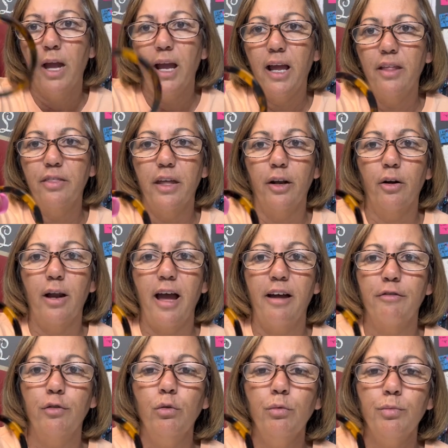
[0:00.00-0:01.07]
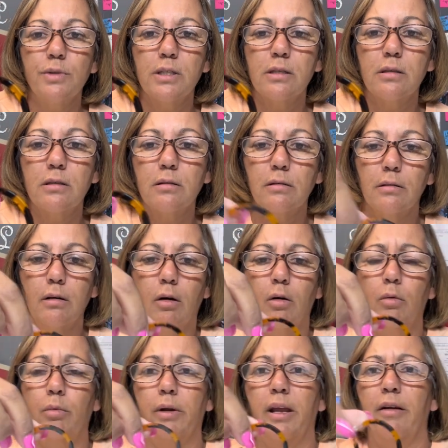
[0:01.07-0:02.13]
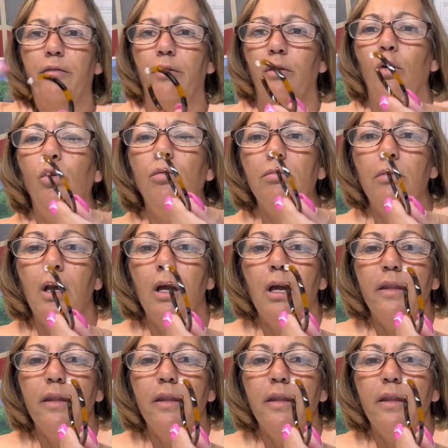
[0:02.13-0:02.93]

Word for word: And they're half hoops or whatever. Hoop.